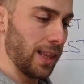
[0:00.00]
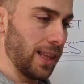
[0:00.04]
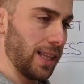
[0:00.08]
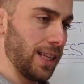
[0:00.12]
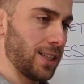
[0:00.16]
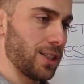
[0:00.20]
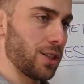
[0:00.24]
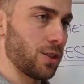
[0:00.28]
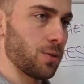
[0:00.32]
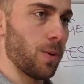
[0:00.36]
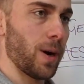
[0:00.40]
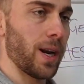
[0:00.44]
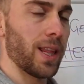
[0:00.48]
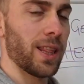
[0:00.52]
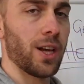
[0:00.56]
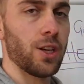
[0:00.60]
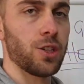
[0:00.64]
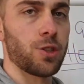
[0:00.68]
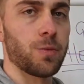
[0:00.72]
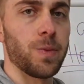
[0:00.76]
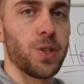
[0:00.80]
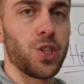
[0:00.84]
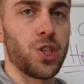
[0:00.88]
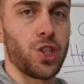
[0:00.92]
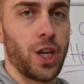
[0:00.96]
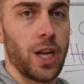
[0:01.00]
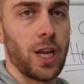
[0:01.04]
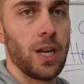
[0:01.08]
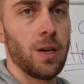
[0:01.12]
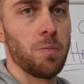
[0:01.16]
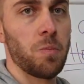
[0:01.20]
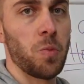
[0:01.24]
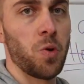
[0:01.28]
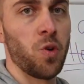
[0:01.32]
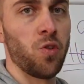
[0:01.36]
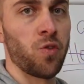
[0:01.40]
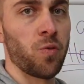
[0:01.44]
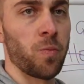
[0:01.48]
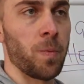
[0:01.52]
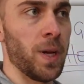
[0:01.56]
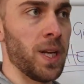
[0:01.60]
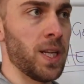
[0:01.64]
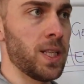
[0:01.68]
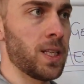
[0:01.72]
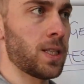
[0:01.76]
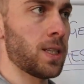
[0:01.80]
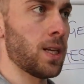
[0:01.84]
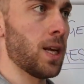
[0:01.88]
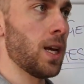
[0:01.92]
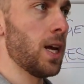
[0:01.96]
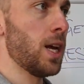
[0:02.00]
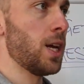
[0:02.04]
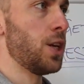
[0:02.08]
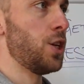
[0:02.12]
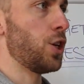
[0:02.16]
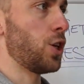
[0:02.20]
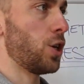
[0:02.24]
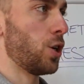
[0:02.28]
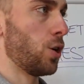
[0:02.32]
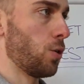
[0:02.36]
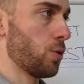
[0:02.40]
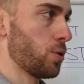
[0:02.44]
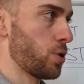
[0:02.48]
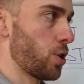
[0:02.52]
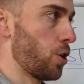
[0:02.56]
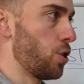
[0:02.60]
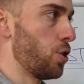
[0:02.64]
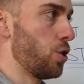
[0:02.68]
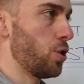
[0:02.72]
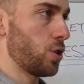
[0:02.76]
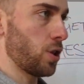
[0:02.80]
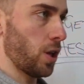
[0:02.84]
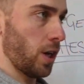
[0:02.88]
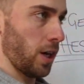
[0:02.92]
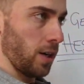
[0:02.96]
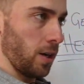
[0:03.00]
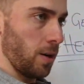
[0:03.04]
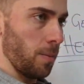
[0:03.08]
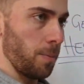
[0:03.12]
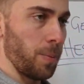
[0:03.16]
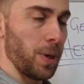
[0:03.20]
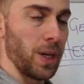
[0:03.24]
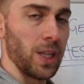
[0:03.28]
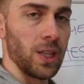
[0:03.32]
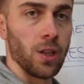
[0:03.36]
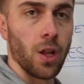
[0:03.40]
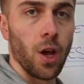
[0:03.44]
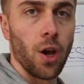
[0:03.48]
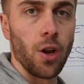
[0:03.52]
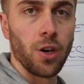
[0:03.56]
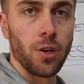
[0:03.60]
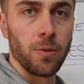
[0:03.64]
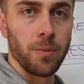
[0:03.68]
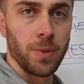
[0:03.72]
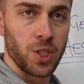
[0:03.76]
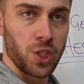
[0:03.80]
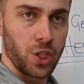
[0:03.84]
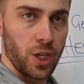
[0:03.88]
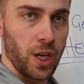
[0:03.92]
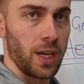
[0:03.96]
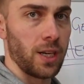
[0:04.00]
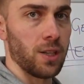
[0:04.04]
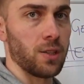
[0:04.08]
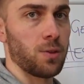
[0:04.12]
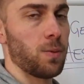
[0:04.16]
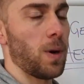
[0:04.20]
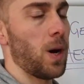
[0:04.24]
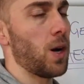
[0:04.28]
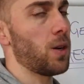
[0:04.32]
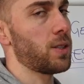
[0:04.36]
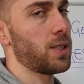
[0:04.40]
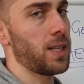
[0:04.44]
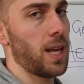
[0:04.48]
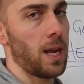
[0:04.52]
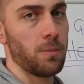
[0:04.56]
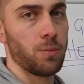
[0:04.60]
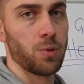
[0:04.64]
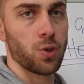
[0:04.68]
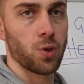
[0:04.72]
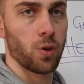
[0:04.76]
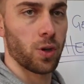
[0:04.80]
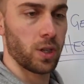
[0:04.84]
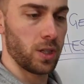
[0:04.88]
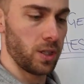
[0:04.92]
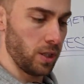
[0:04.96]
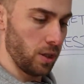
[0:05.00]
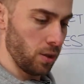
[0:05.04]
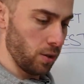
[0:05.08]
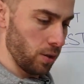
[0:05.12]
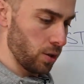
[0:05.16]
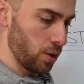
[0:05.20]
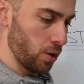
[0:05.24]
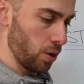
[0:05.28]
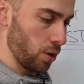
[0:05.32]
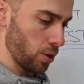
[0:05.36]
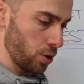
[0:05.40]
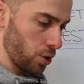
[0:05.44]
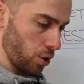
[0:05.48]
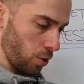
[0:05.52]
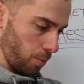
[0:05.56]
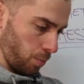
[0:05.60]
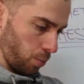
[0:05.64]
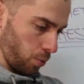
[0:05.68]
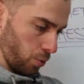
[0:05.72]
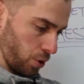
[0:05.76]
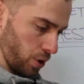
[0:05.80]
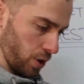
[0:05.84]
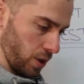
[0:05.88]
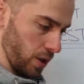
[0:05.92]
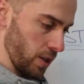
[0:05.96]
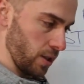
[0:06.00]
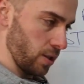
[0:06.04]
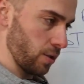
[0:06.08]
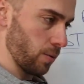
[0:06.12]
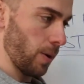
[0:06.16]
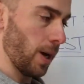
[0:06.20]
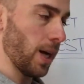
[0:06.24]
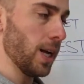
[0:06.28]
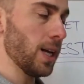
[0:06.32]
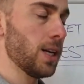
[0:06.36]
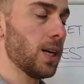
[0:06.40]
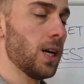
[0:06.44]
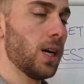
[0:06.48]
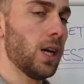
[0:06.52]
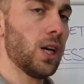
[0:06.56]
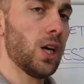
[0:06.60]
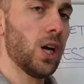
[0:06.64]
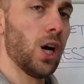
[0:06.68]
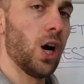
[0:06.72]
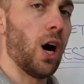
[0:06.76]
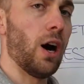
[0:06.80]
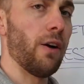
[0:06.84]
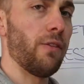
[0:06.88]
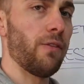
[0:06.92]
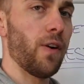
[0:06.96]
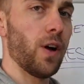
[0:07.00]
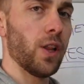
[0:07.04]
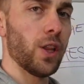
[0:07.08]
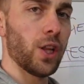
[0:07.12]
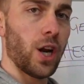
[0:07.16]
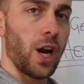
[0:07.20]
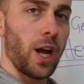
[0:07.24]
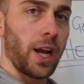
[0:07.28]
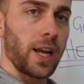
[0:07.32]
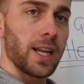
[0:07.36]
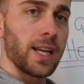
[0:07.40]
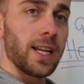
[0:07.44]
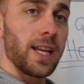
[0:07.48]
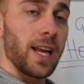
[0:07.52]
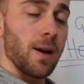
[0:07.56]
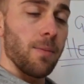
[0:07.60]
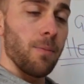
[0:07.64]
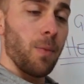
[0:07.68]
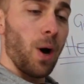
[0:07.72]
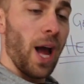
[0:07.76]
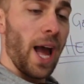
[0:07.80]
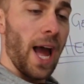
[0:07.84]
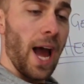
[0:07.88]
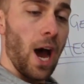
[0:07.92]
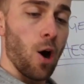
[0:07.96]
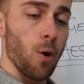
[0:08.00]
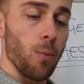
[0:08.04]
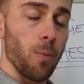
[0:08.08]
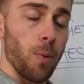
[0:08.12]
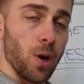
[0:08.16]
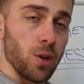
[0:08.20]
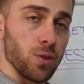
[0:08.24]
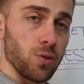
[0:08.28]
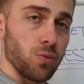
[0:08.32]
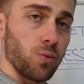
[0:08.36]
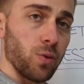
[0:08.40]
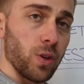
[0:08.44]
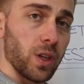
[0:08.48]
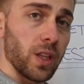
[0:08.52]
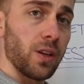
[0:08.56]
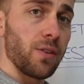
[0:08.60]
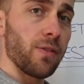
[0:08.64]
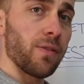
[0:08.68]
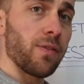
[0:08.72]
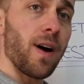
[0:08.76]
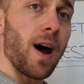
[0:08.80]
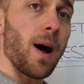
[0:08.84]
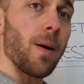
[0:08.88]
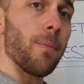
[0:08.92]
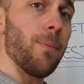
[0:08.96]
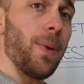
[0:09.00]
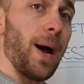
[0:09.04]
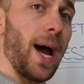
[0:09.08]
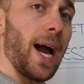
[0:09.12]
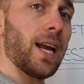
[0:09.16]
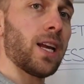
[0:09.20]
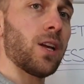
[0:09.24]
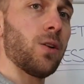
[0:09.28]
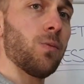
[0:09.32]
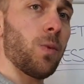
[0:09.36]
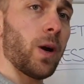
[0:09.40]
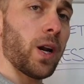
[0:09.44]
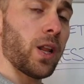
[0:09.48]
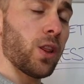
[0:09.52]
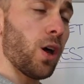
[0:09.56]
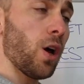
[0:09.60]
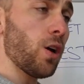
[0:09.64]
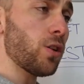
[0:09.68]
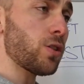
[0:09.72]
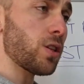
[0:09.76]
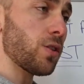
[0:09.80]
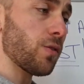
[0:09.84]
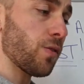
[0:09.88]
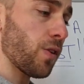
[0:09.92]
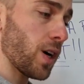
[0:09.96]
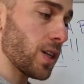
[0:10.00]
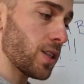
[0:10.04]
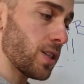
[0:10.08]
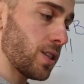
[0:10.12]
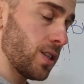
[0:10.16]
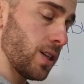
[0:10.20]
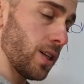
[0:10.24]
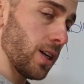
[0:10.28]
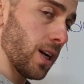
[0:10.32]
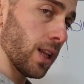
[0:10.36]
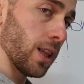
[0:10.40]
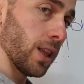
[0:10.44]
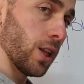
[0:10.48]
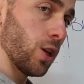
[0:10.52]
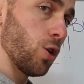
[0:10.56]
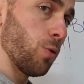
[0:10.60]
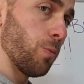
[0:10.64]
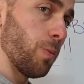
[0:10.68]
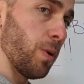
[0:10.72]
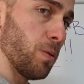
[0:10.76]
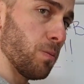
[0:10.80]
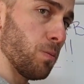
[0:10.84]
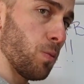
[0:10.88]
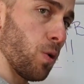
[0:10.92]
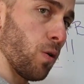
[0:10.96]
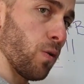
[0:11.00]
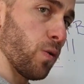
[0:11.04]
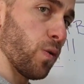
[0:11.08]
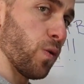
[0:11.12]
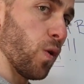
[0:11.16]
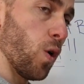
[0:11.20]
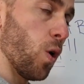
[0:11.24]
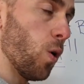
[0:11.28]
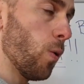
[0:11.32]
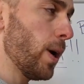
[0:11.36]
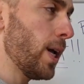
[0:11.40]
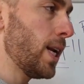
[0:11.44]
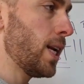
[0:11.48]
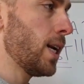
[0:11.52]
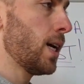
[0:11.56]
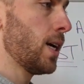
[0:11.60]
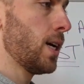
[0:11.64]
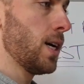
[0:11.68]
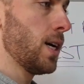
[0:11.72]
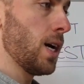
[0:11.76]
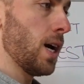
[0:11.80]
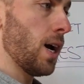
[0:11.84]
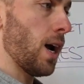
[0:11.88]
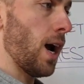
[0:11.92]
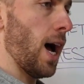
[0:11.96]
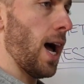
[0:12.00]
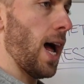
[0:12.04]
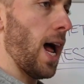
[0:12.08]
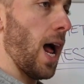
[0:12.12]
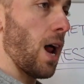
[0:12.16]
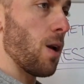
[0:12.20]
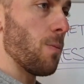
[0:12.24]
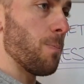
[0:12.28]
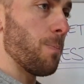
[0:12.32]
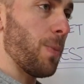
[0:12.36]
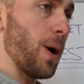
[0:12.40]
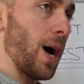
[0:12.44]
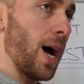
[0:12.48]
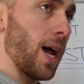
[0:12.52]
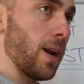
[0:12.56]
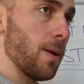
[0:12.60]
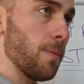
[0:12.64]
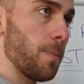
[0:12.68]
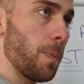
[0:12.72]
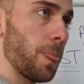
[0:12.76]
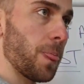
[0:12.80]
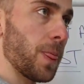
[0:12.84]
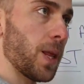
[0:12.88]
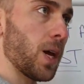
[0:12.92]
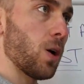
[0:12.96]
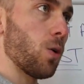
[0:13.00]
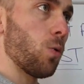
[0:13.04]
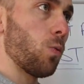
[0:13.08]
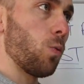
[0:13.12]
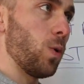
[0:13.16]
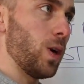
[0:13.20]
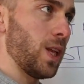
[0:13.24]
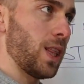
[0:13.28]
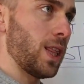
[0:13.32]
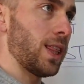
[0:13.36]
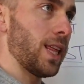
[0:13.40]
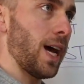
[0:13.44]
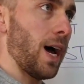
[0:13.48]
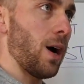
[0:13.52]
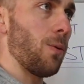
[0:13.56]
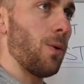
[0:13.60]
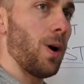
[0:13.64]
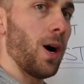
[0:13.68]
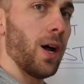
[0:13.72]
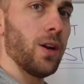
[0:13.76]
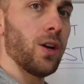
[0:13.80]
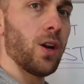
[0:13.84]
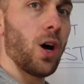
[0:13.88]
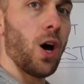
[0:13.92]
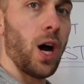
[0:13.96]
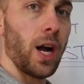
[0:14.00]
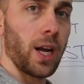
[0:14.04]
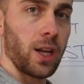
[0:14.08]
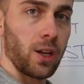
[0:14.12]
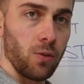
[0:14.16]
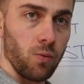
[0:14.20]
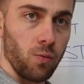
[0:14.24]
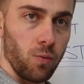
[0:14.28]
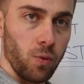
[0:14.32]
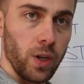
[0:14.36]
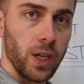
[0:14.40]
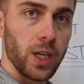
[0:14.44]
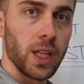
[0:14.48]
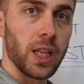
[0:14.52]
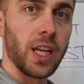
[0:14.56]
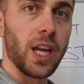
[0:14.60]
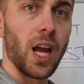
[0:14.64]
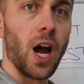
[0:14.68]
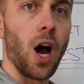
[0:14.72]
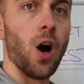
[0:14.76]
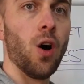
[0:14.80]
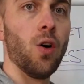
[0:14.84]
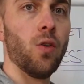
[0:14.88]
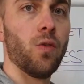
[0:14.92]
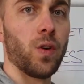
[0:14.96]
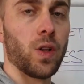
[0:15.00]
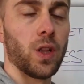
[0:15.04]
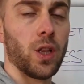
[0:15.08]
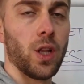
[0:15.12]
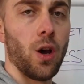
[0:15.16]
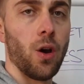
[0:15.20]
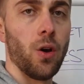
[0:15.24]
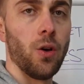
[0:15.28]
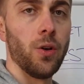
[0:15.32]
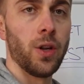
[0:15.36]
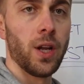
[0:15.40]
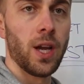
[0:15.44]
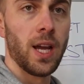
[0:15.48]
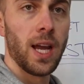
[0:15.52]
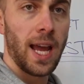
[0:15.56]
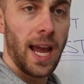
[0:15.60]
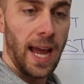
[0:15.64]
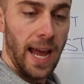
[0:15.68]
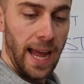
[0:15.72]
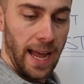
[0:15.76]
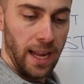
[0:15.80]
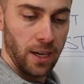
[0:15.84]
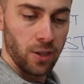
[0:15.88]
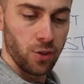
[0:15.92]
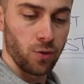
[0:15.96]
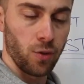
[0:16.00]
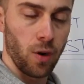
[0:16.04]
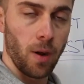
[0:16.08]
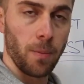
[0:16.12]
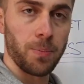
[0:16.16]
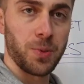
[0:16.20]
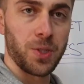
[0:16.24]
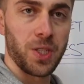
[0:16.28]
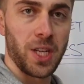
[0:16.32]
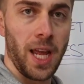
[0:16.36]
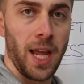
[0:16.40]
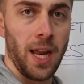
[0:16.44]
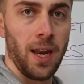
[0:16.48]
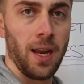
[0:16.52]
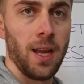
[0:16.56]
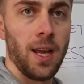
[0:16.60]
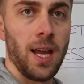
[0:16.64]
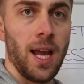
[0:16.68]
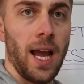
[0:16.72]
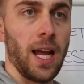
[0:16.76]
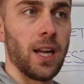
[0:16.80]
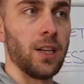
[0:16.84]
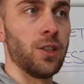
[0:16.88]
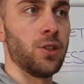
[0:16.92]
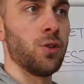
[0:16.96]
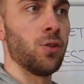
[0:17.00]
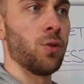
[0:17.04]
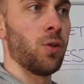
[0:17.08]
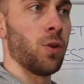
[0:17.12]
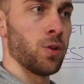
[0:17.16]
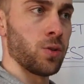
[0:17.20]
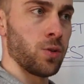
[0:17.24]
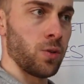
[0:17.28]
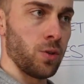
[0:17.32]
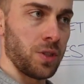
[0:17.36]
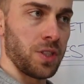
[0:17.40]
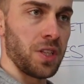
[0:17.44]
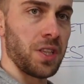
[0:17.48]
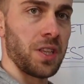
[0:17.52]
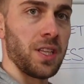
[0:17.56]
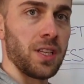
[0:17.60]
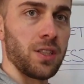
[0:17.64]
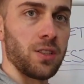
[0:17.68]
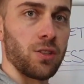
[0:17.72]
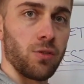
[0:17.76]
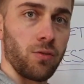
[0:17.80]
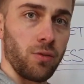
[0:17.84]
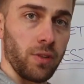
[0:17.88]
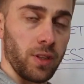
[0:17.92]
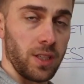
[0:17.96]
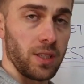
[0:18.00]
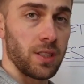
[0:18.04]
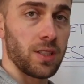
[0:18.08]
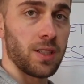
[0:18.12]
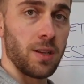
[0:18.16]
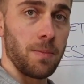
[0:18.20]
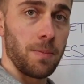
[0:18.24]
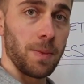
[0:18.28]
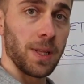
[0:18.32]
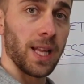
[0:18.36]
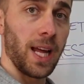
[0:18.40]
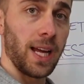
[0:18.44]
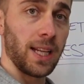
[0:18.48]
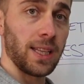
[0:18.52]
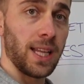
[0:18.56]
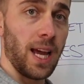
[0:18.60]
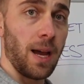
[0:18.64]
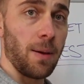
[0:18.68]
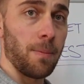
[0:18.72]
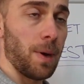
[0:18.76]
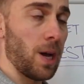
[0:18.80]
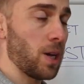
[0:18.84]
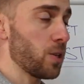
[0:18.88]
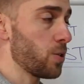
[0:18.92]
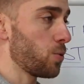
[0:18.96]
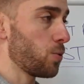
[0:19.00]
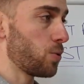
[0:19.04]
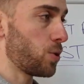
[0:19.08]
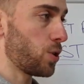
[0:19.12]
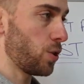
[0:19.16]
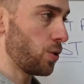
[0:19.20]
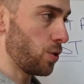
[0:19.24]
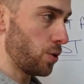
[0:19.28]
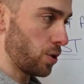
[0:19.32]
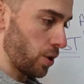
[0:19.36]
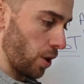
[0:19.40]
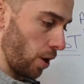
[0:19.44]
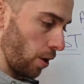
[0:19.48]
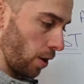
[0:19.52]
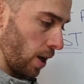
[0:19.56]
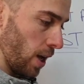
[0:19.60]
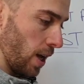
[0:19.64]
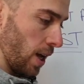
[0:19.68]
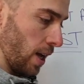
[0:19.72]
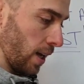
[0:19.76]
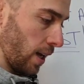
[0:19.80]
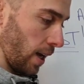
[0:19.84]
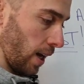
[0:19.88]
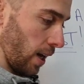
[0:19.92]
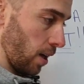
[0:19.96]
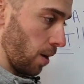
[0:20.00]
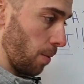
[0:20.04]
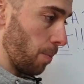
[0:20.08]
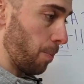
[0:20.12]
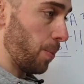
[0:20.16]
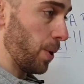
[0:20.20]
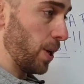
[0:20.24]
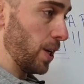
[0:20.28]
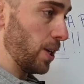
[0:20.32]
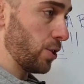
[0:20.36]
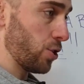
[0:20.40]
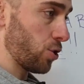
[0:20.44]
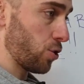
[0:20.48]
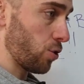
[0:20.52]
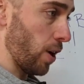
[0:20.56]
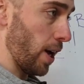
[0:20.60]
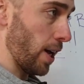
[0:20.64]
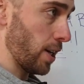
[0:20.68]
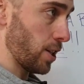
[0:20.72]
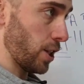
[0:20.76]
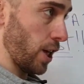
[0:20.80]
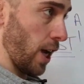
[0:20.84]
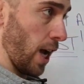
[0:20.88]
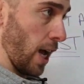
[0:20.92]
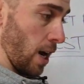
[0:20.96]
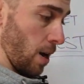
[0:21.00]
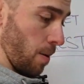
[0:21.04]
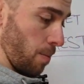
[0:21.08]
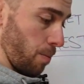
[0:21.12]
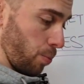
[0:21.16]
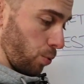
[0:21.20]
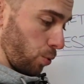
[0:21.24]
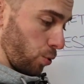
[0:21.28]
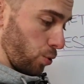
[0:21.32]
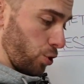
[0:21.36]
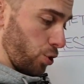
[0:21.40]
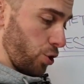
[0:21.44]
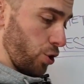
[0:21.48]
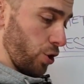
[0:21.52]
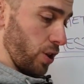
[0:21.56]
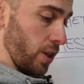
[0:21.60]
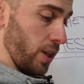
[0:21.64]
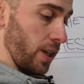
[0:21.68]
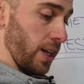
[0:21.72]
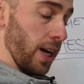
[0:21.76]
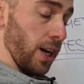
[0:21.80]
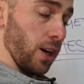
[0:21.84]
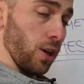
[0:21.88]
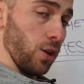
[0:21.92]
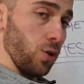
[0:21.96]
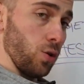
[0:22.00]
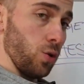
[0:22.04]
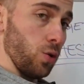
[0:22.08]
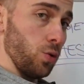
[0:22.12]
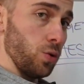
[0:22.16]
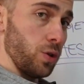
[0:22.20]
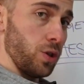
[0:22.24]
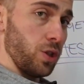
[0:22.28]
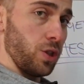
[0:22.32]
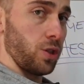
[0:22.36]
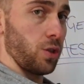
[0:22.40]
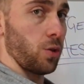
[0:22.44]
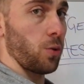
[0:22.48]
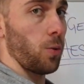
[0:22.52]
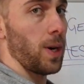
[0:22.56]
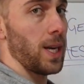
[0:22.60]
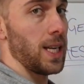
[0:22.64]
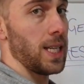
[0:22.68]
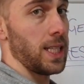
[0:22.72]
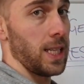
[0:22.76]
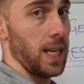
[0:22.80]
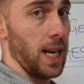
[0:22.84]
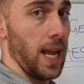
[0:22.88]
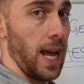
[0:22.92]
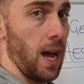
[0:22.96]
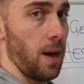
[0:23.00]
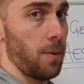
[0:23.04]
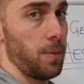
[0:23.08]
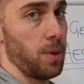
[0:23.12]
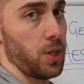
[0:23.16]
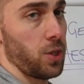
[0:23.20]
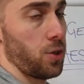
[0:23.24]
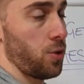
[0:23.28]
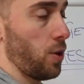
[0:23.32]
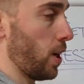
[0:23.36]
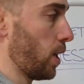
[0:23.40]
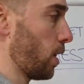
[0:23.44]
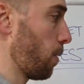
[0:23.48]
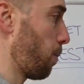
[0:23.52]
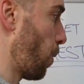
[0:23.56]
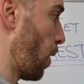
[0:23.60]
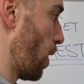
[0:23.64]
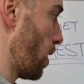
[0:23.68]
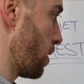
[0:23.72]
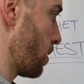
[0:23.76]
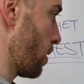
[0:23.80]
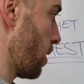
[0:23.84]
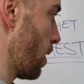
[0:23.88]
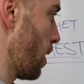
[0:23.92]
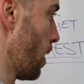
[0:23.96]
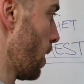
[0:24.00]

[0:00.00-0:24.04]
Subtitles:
This is one of those machine movements. You can also use like a pin-loaded machine as well. Same sort of deal, as long as you're pushing this way. I find that I can get my elbows really far back in one of those if I sit a little bit more forward. But with that one, I can really overload and drop set and do all sorts of things to really stimulate that muscle too. So getting a big stretch and a push, you can get a good squeeze in a hammer strength press.